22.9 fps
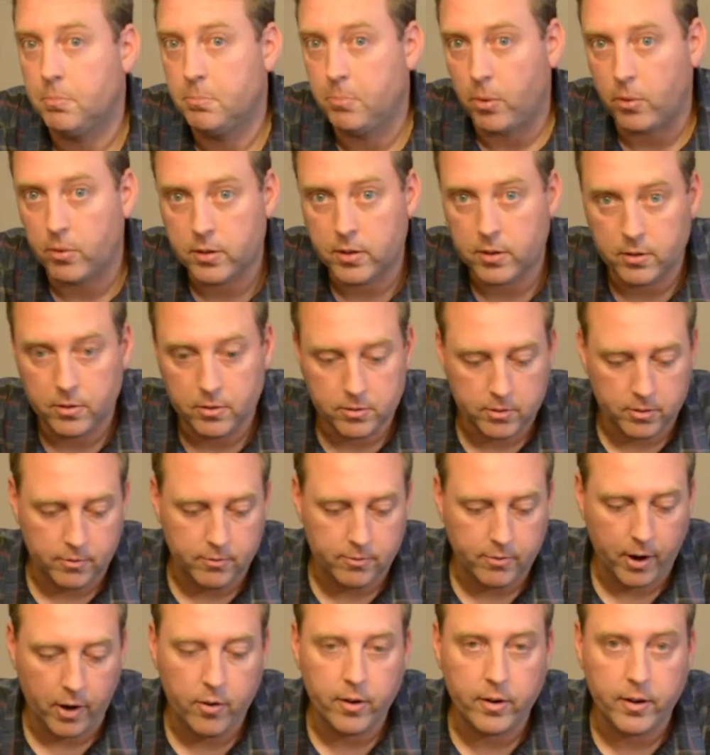Both of those are
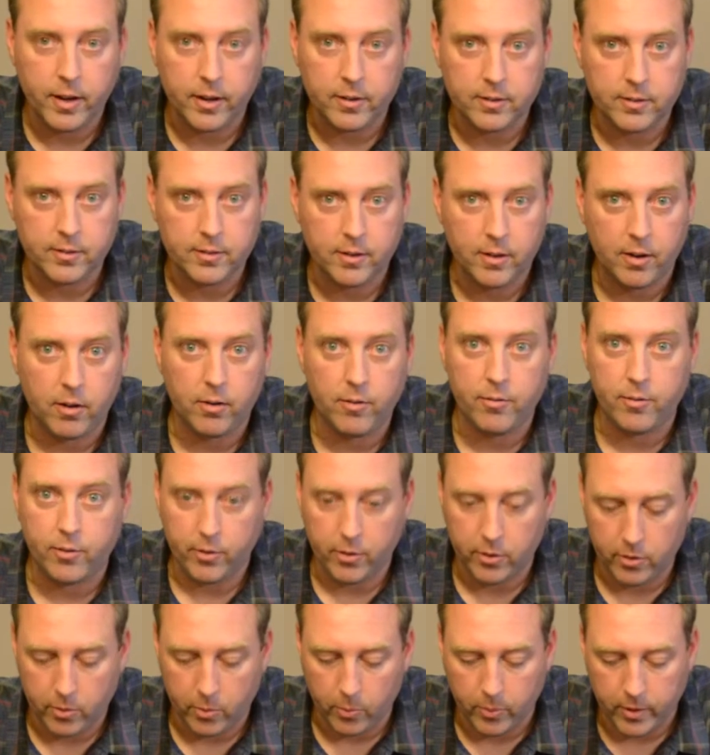very necessary for
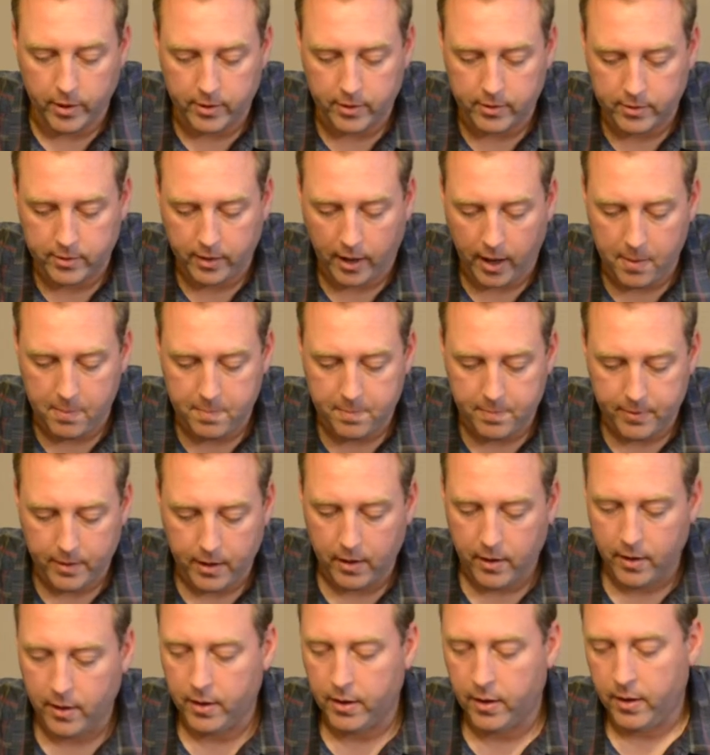you to win this game.
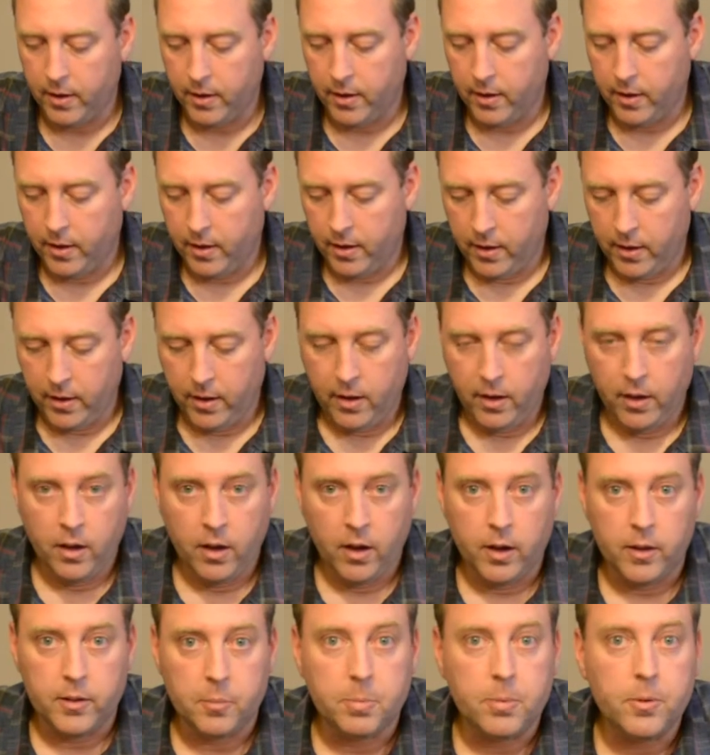
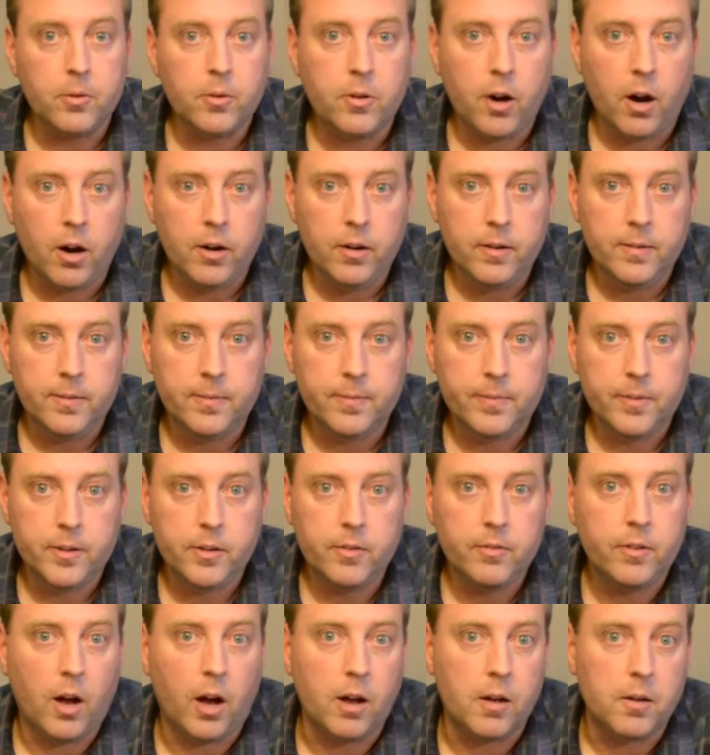On the blue card,
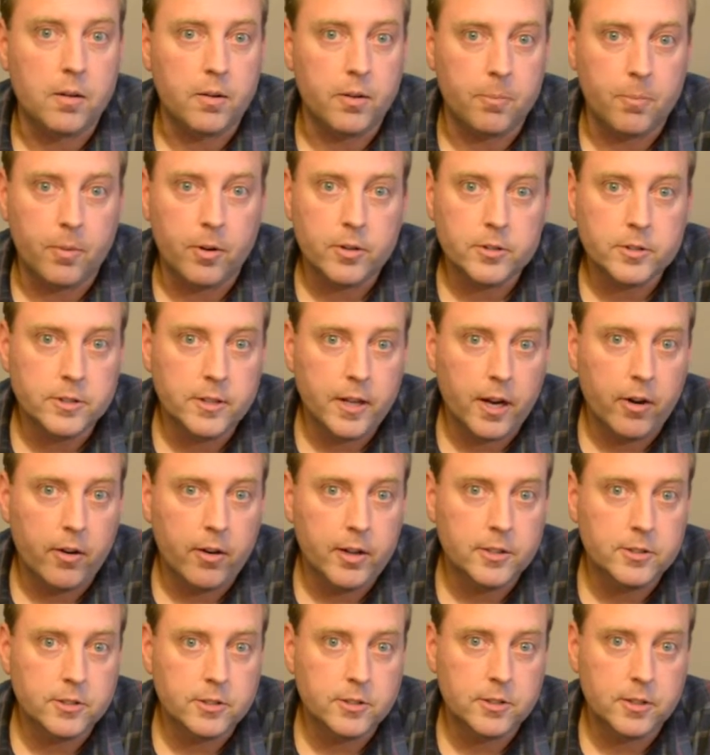you've got your
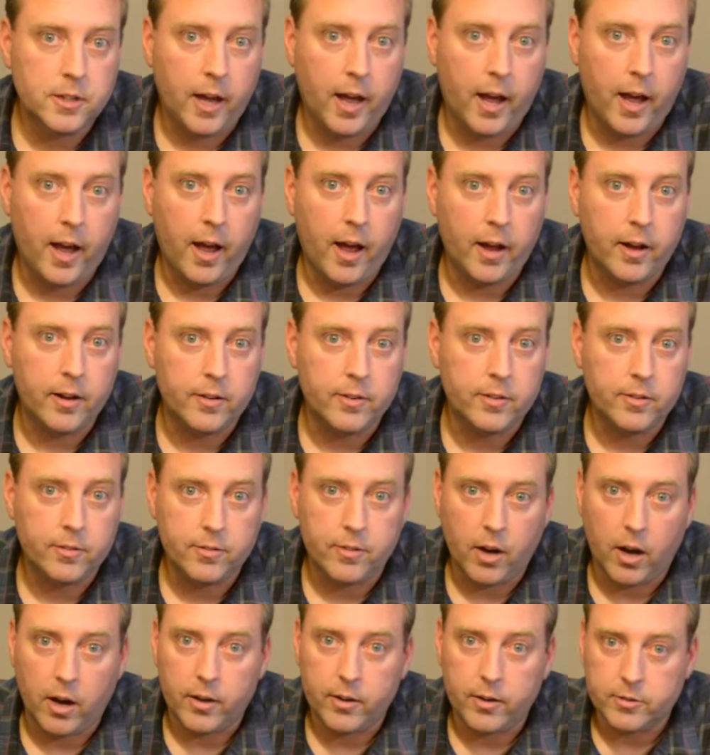mercenaries and you've
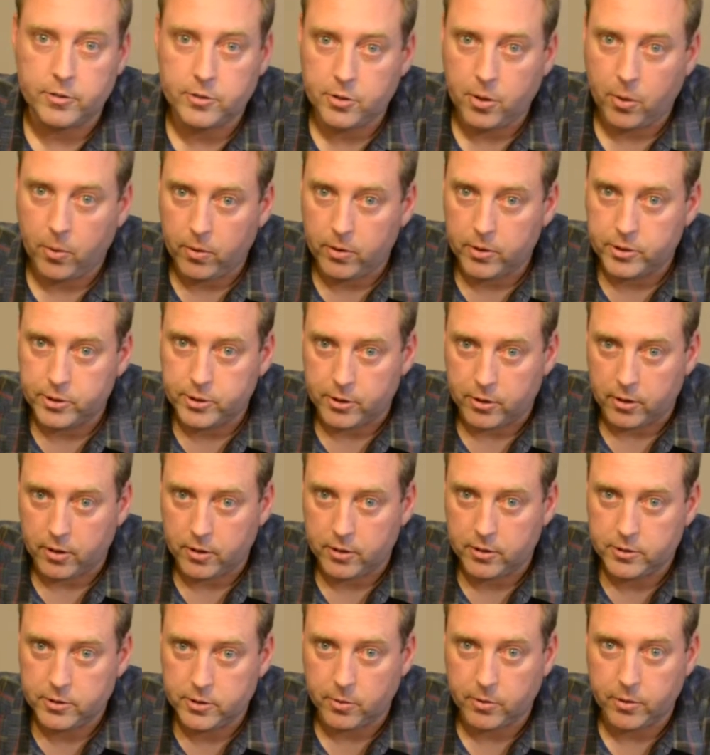got your torture.
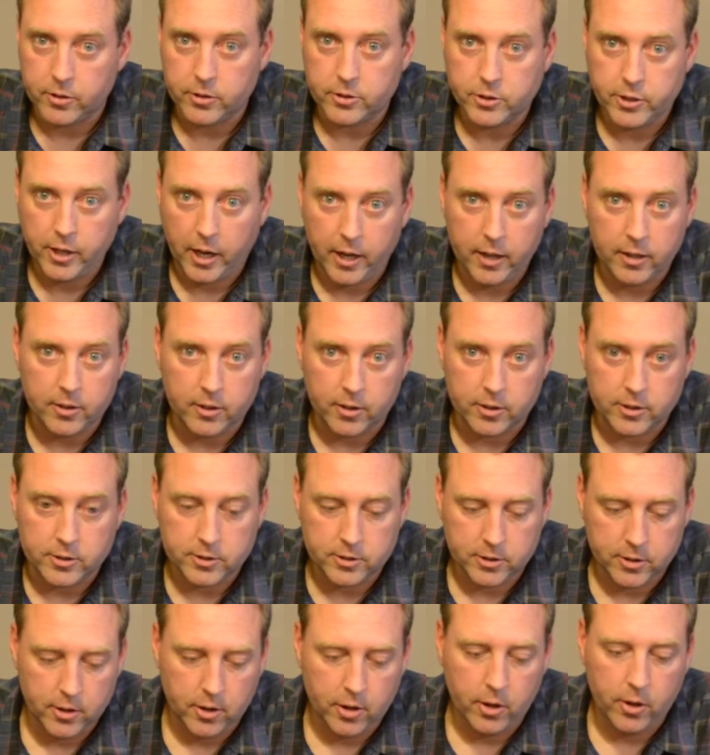So your
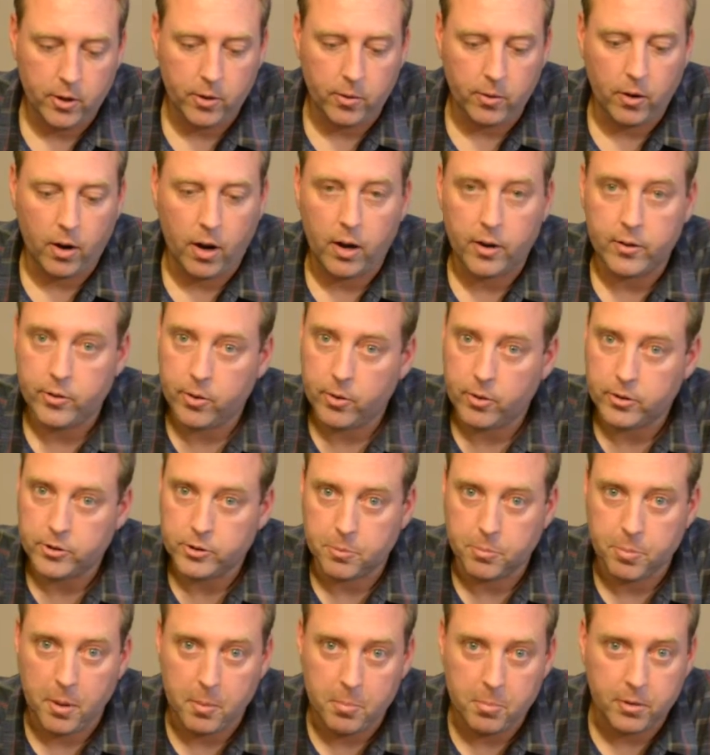jailers who
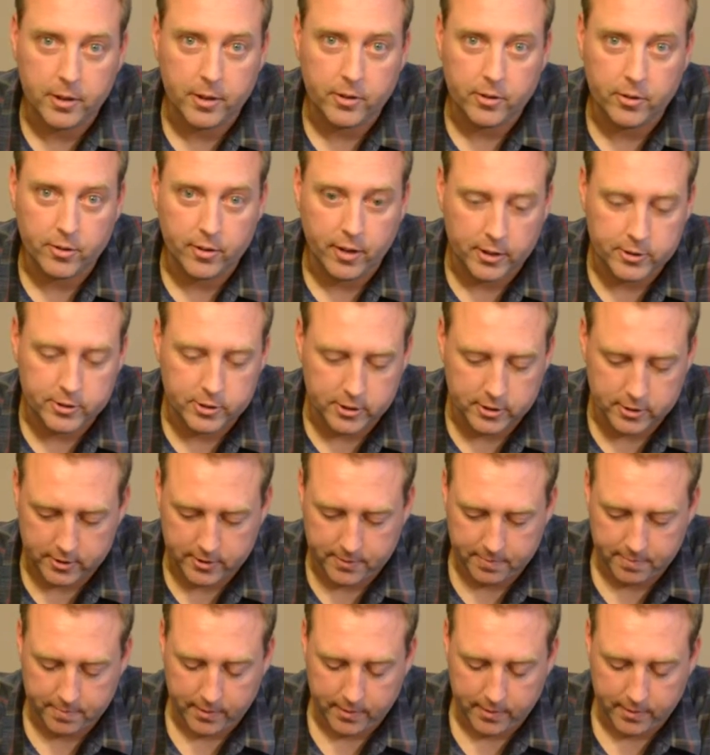torture people in your dungeons.